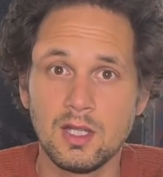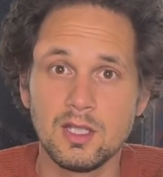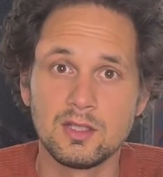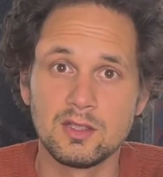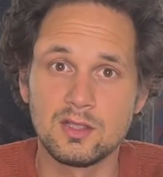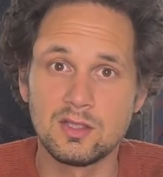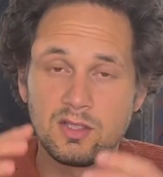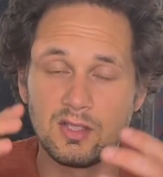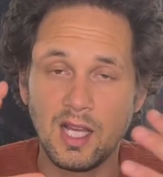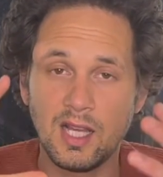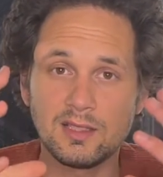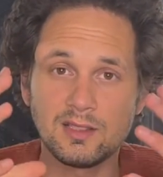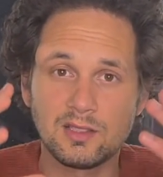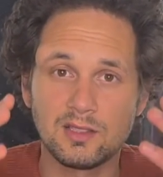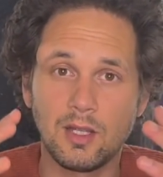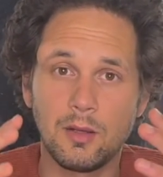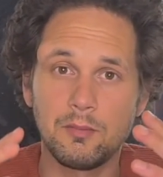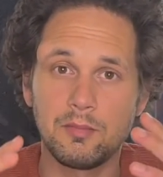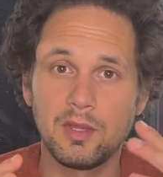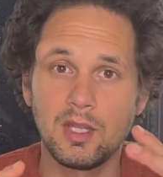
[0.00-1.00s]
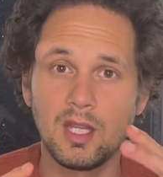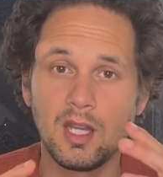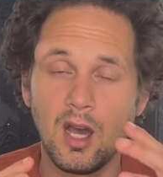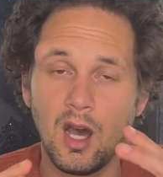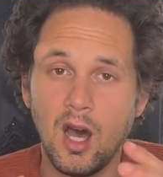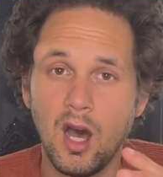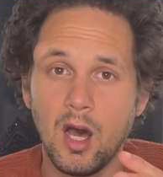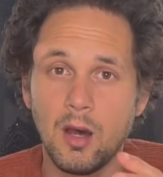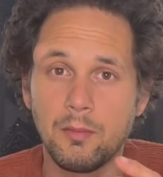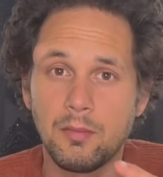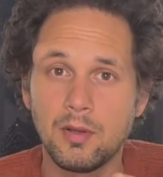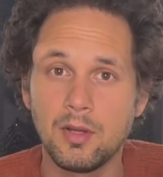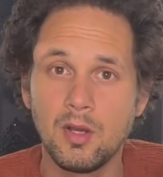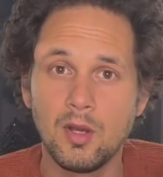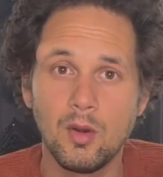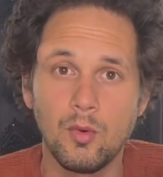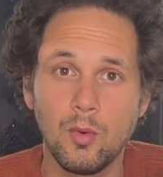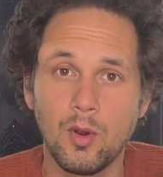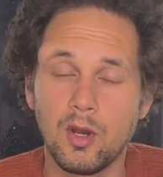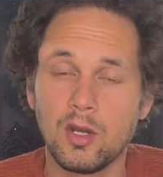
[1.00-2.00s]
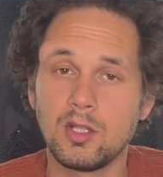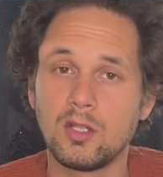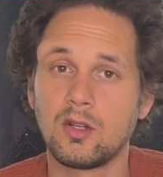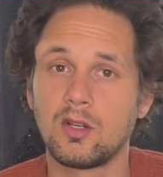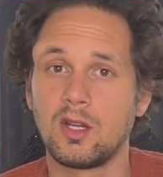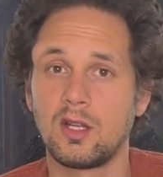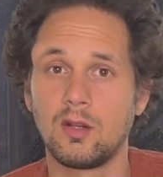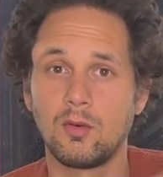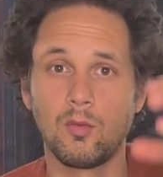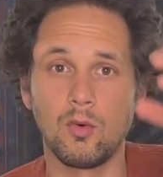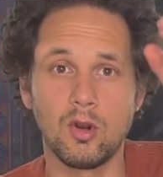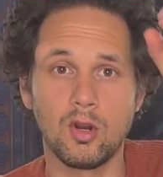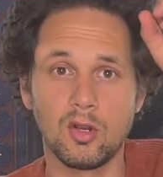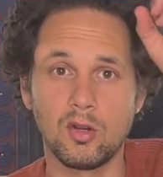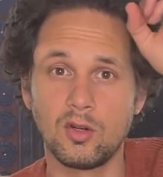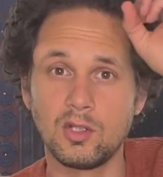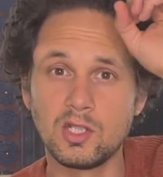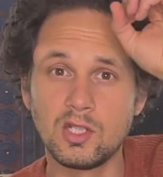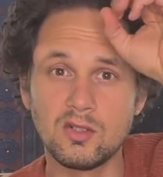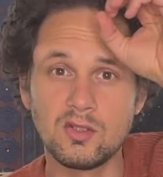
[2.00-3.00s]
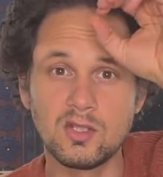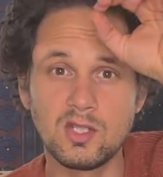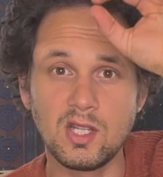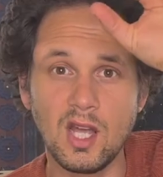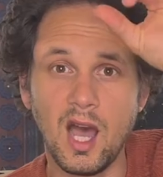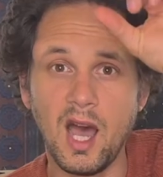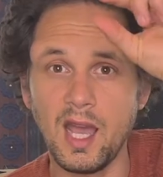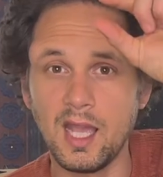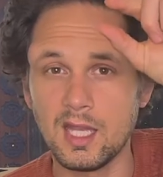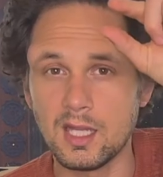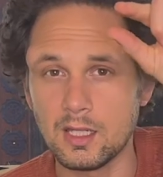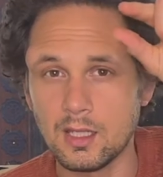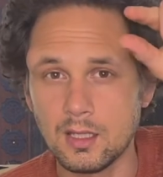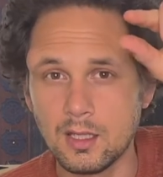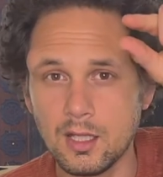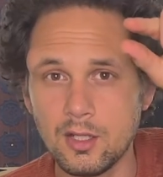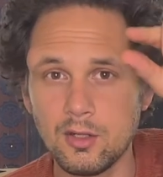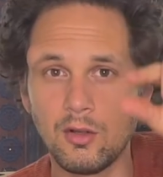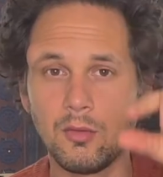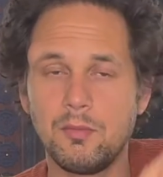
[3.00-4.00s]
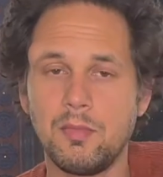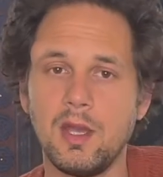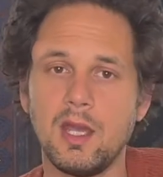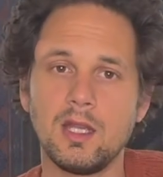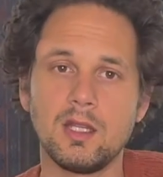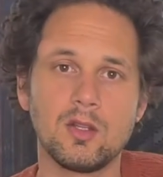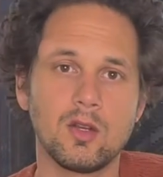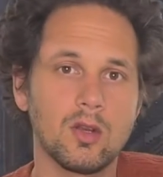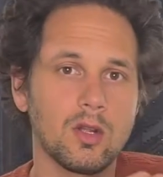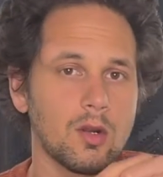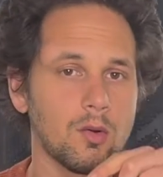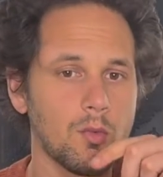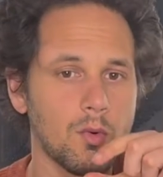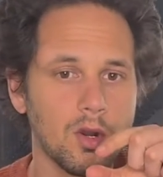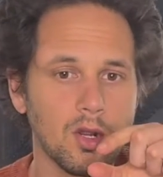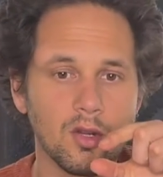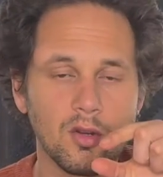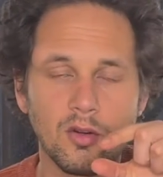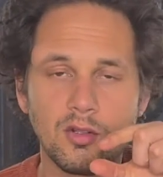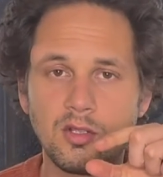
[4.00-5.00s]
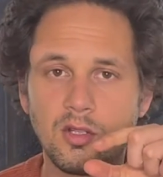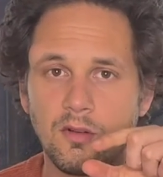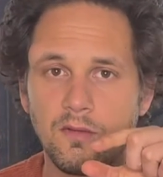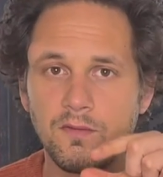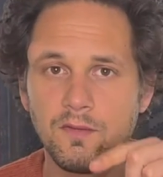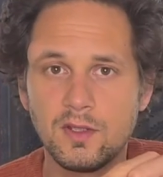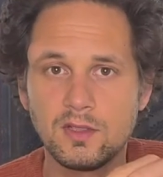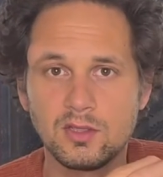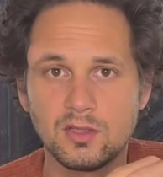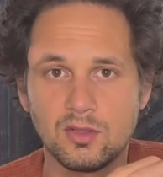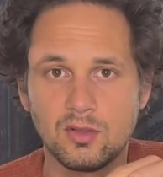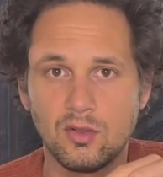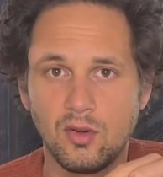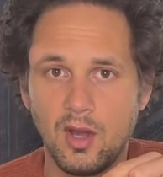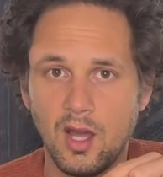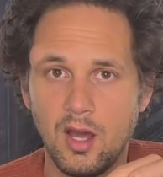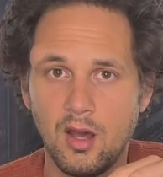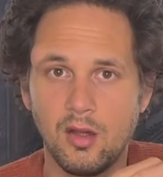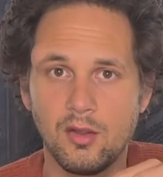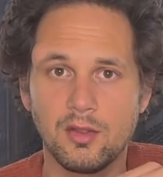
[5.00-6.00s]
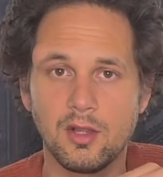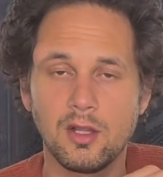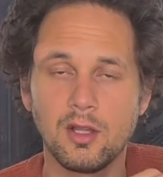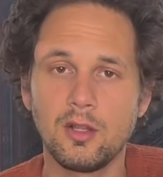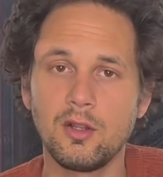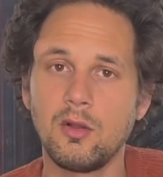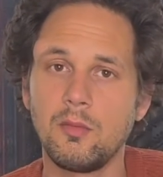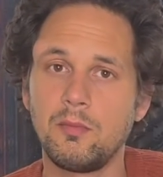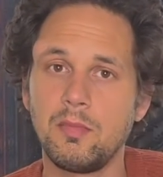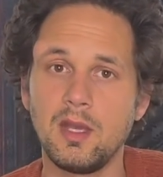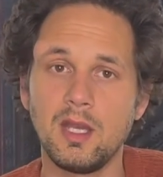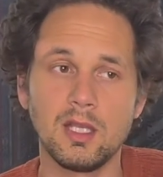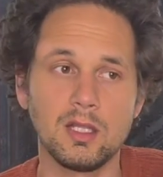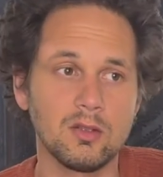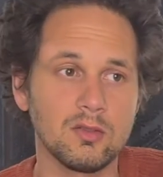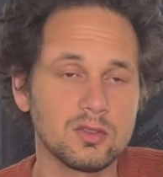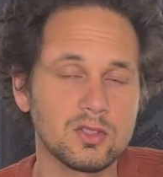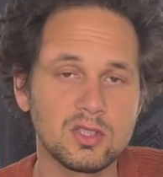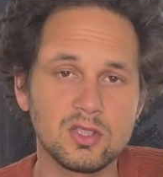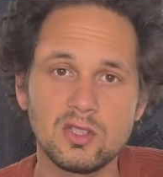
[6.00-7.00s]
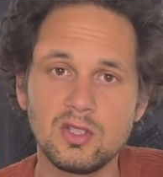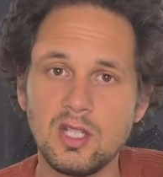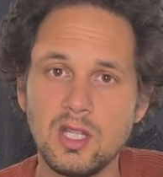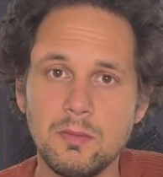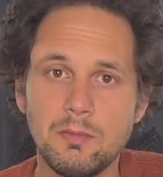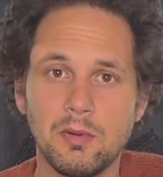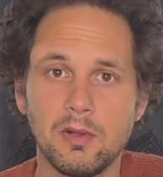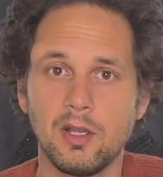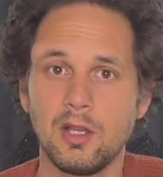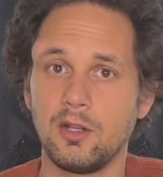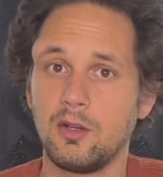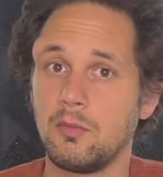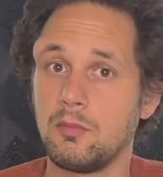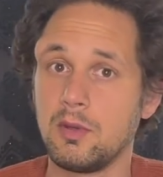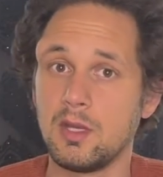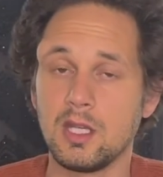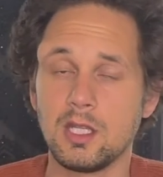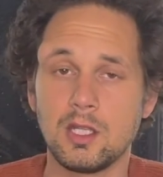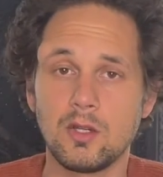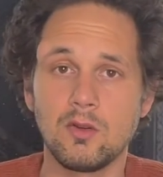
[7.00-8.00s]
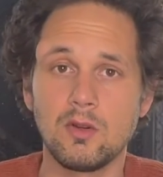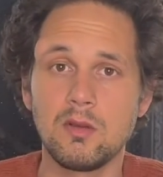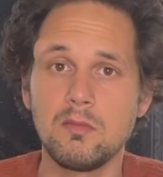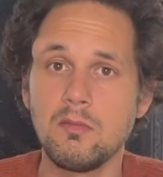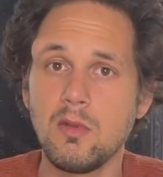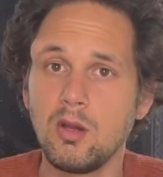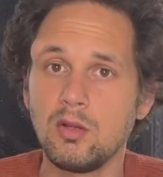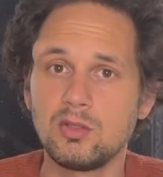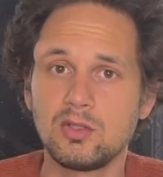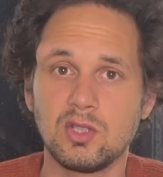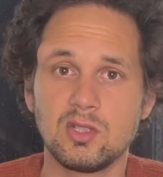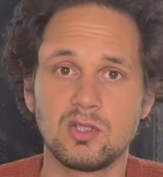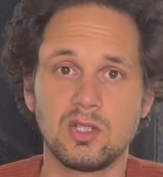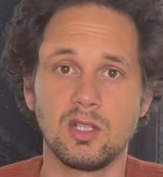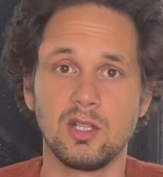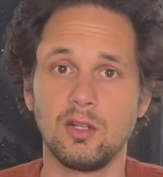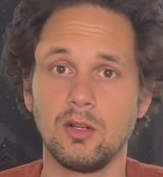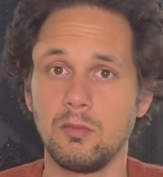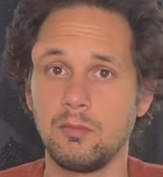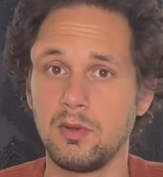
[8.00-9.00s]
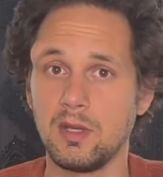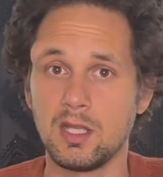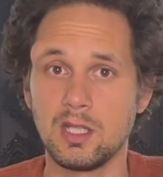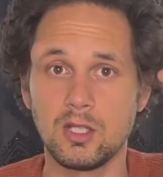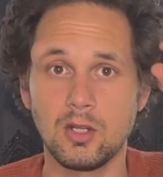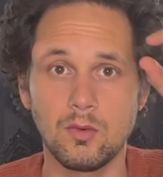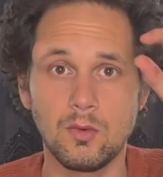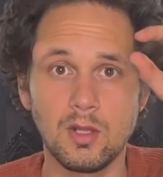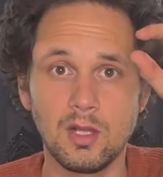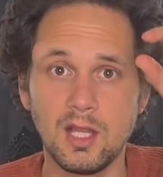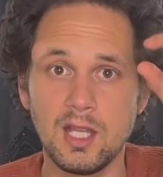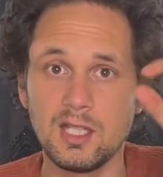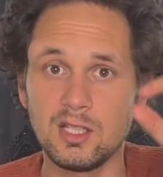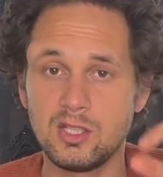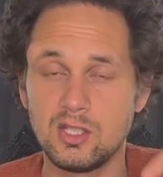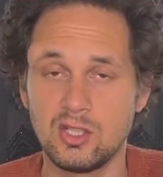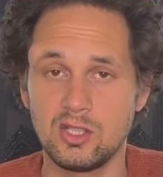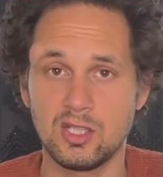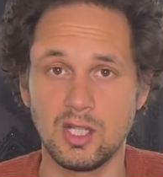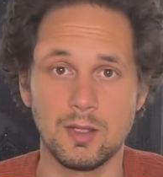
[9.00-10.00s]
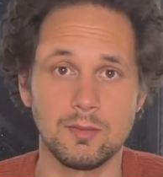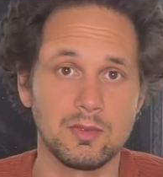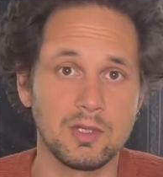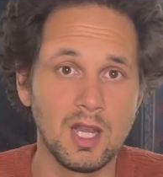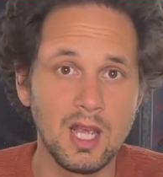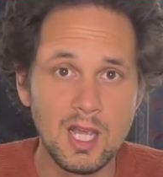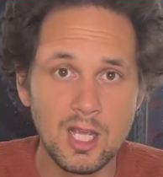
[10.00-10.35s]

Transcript: Set something up where you're going to work on your diet a little bit, you're going to work on your physical health a little bit, your sleep a little bit, your emotions a little bit, your relationships.